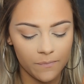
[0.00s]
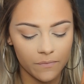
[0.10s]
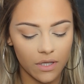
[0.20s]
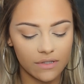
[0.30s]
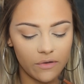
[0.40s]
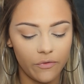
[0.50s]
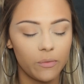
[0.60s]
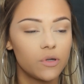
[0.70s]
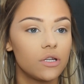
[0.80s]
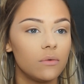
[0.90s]
because if you
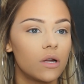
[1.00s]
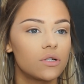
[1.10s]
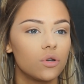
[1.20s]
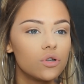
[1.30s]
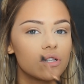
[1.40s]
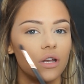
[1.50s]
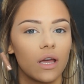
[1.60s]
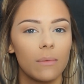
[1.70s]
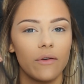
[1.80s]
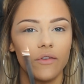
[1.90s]
put too much on you're just going to
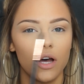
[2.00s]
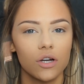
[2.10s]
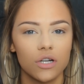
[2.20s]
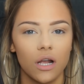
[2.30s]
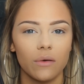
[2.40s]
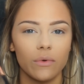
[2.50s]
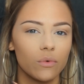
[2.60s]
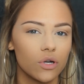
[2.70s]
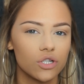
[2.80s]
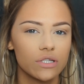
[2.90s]
come out of a harsh colour. We
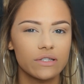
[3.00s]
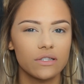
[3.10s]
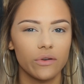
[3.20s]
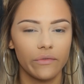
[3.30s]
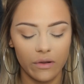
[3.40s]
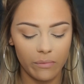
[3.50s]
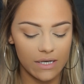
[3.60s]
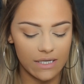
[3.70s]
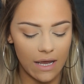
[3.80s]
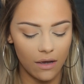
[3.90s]
want to just softly
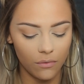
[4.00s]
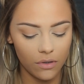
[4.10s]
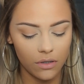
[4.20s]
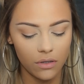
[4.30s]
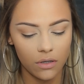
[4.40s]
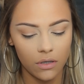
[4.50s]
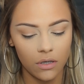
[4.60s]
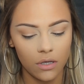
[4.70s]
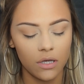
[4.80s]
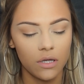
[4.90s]
blend it out.
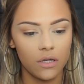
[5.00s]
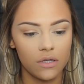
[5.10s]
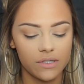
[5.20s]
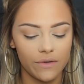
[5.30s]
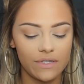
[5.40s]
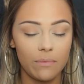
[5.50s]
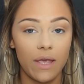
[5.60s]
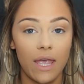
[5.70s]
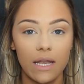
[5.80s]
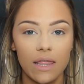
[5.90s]
So dip it
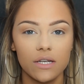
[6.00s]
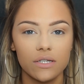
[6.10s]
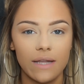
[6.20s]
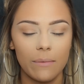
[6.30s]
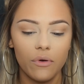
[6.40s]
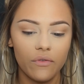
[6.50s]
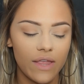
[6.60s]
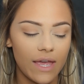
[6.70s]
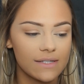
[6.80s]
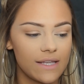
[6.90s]
in and then just tap off the
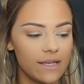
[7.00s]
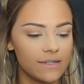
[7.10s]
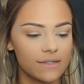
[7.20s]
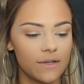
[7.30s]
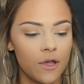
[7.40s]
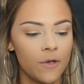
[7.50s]
excess.